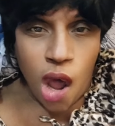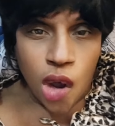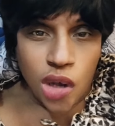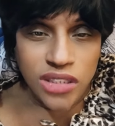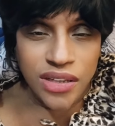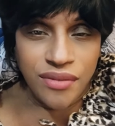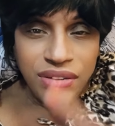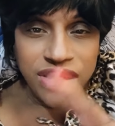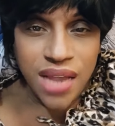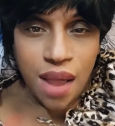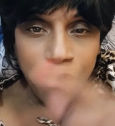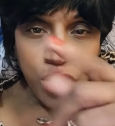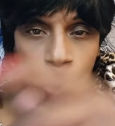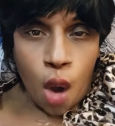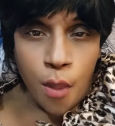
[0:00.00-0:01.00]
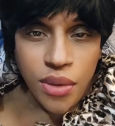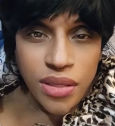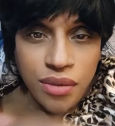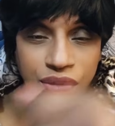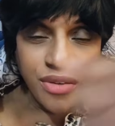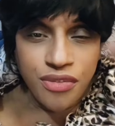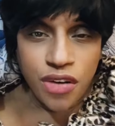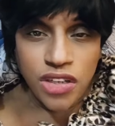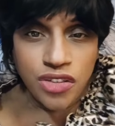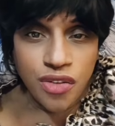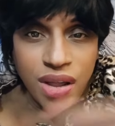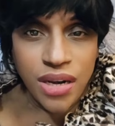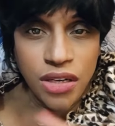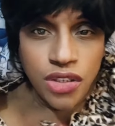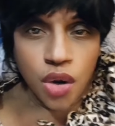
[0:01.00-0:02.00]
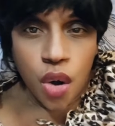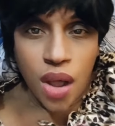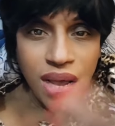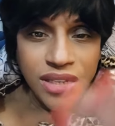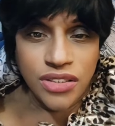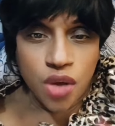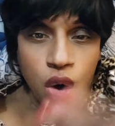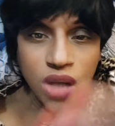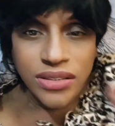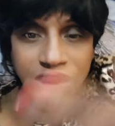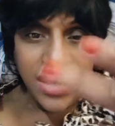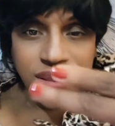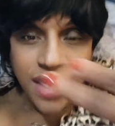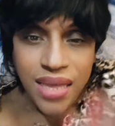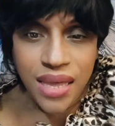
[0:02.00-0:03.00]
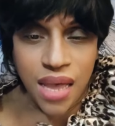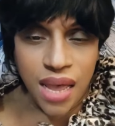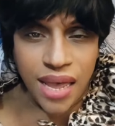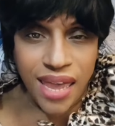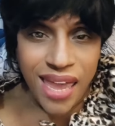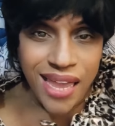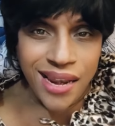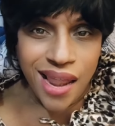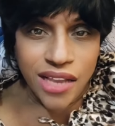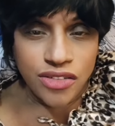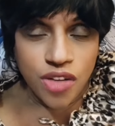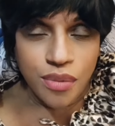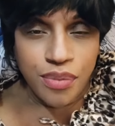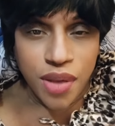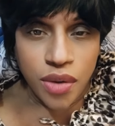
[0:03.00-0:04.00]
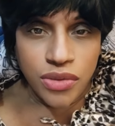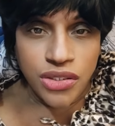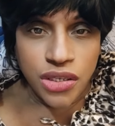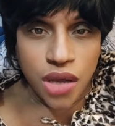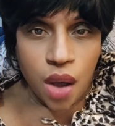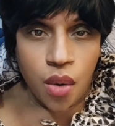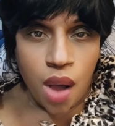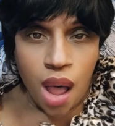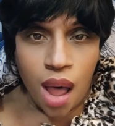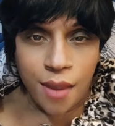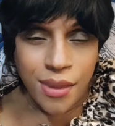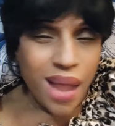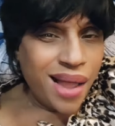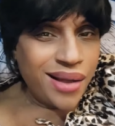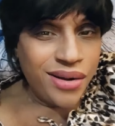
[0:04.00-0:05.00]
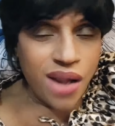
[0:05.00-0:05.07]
because every time you open the refrigerator door, it's causing the electric bill to go up.